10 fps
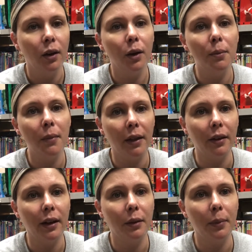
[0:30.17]
Her
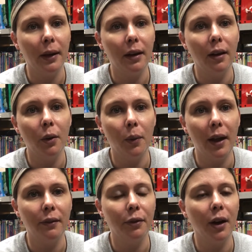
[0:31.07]
mother had been
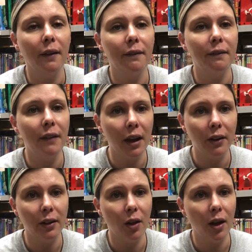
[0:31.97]
away for a
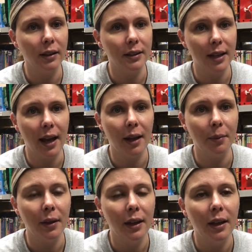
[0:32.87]
very long time.
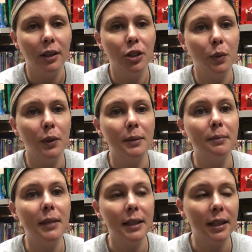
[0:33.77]
She was
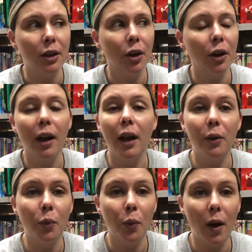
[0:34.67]
missing her
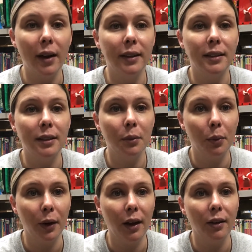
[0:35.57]
and wanted to
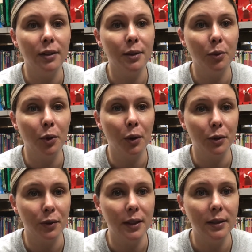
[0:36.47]
bring her some
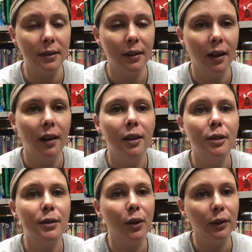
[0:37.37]
groceries.
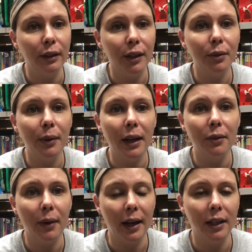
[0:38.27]
So Little
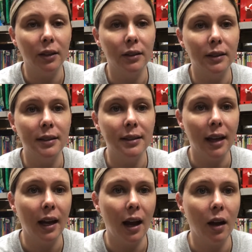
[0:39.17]
Red Riding Hood
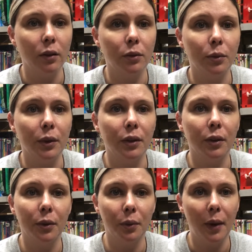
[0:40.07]
set out with
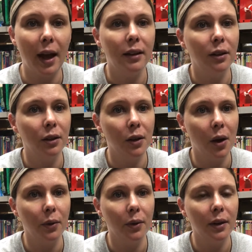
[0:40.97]
her red
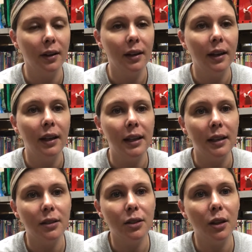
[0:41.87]
cloak
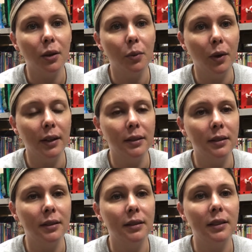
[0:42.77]
into the
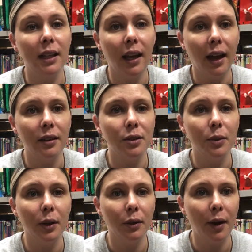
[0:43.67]
woods to get to
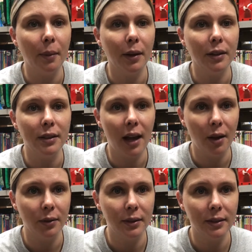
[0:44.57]
her grandmother's
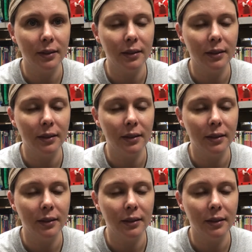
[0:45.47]
house.